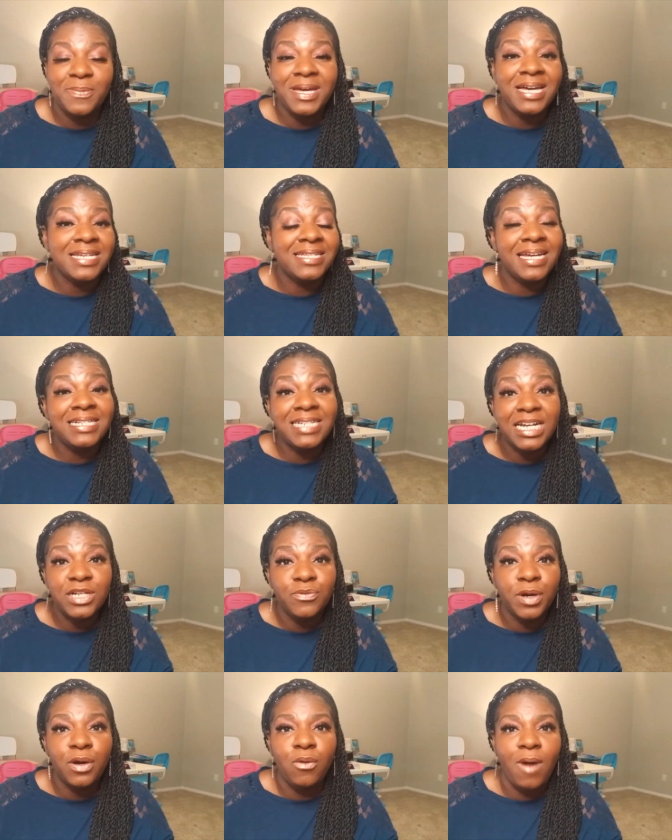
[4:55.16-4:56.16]
because they didn't
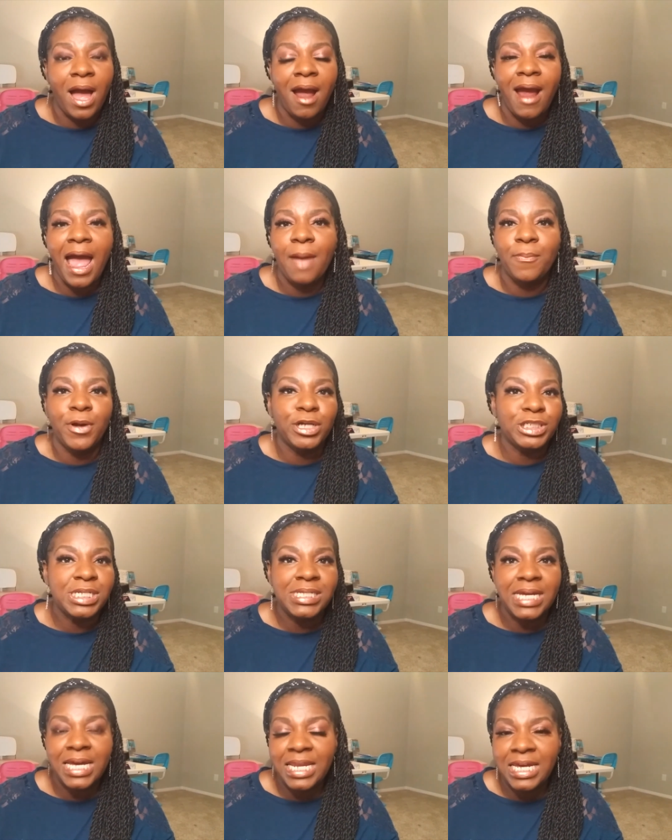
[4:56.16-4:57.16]
require I purchase
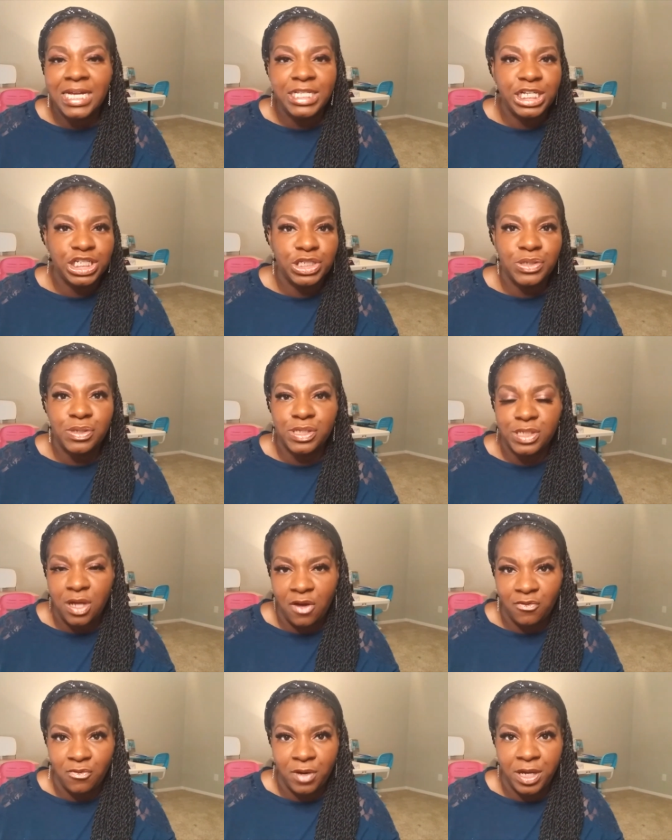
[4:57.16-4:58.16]
any additional
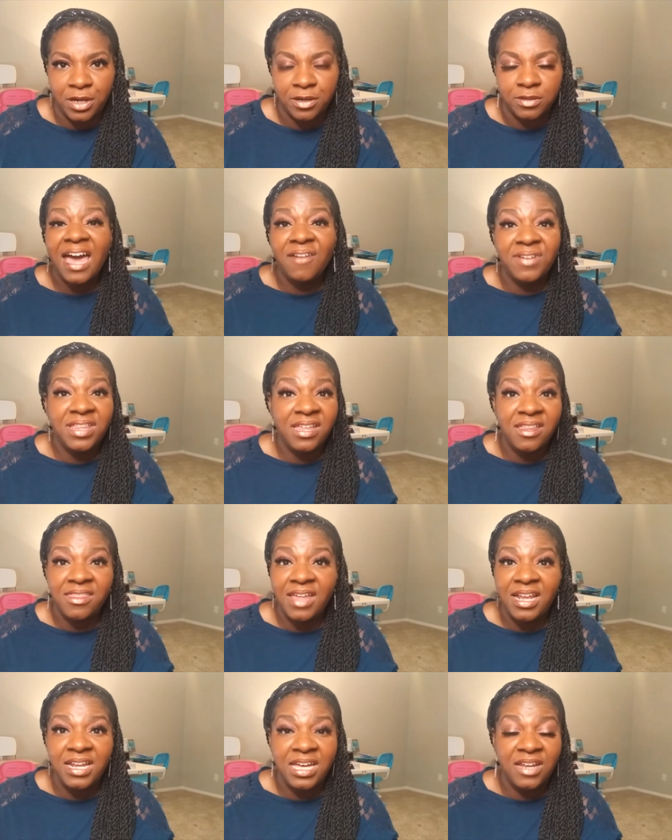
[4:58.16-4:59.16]
software. Everything that
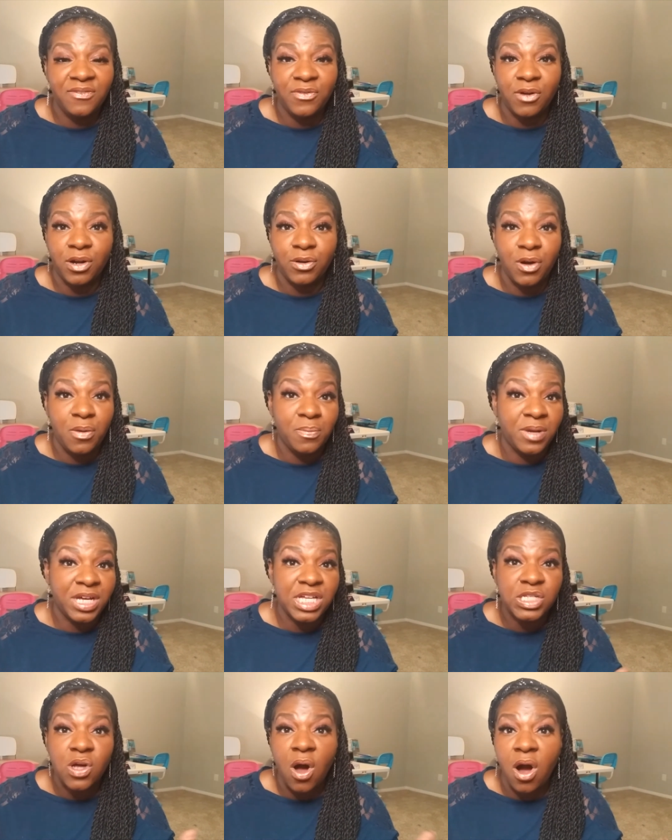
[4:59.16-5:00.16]
they needed for a Chromebook
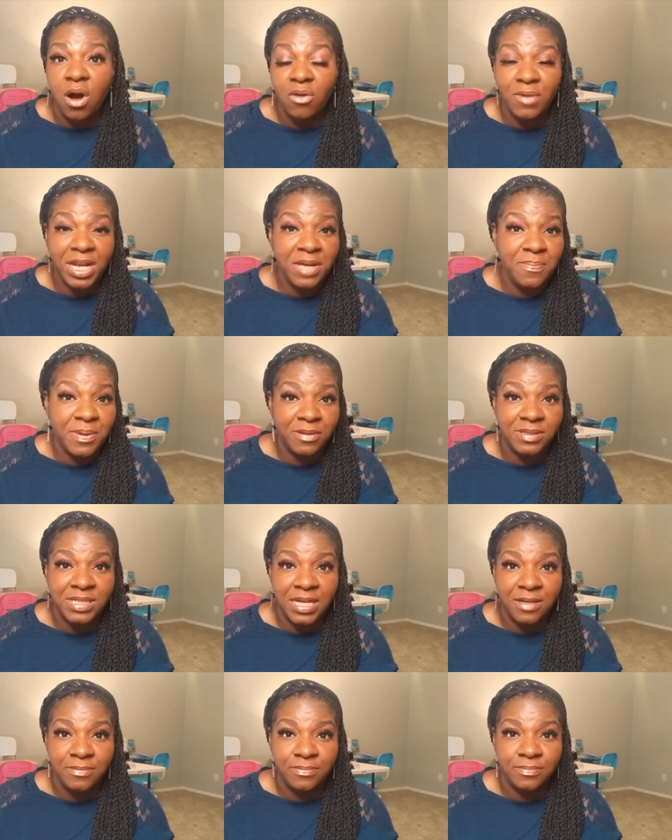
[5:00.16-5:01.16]
is already built
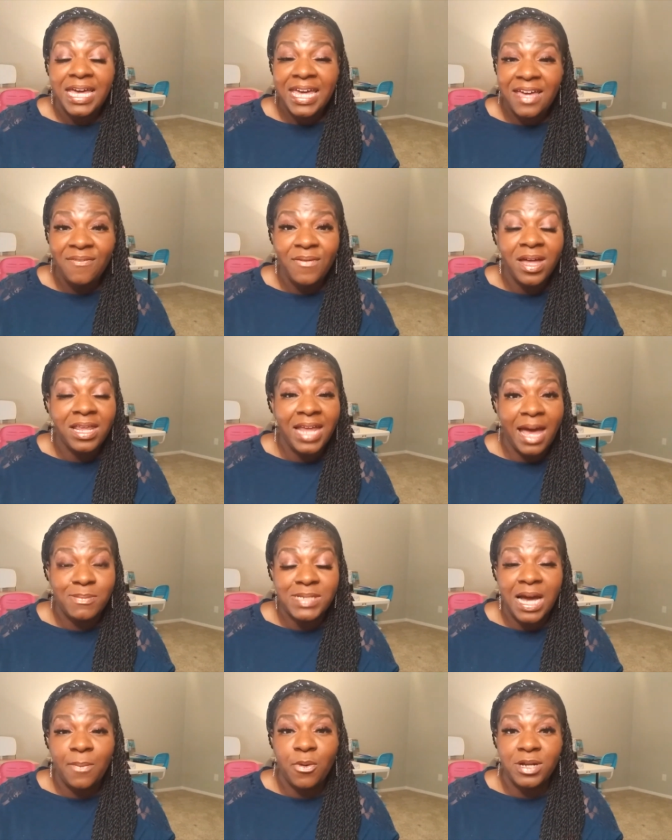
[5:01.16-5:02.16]
in. If a
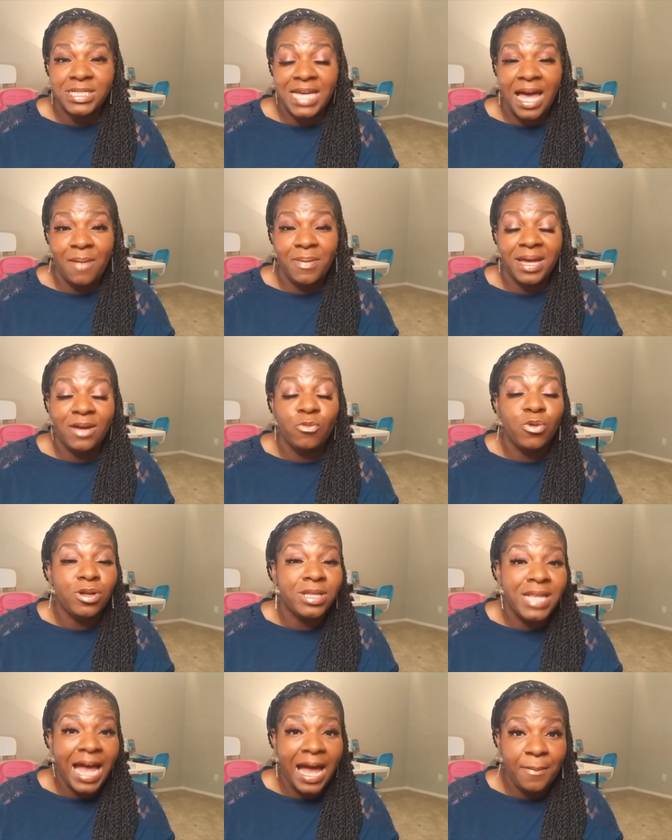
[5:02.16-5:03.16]
laptop or tablet
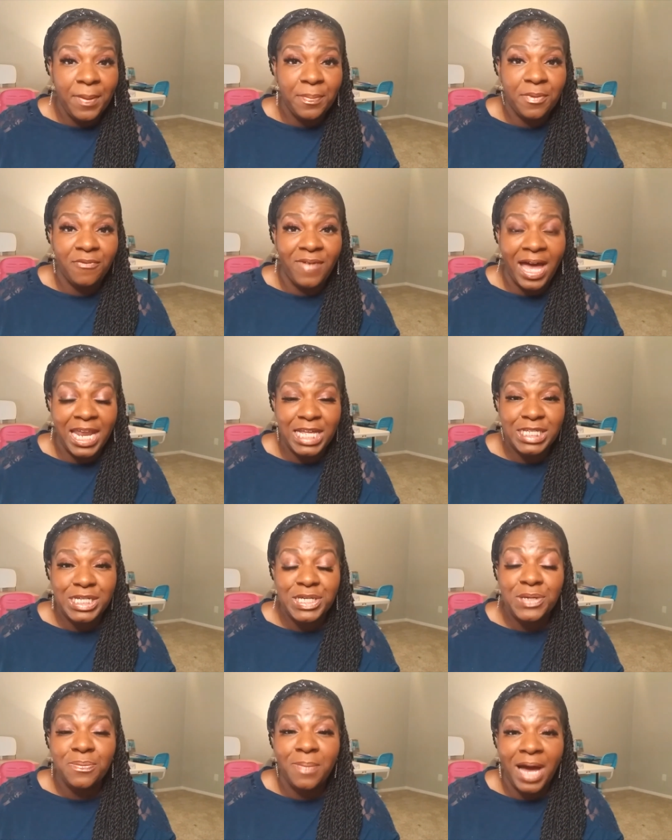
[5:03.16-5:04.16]
will not be provided to
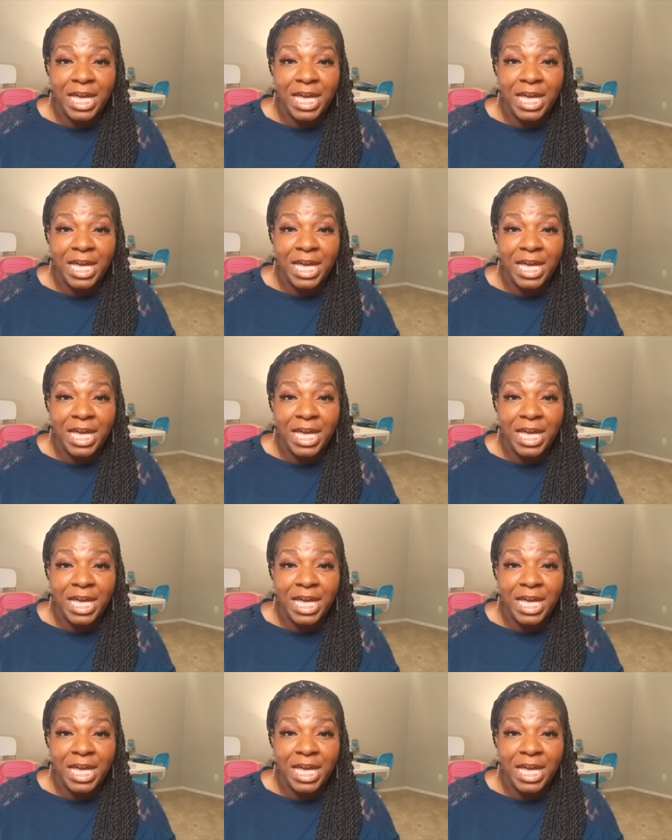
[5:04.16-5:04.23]
you by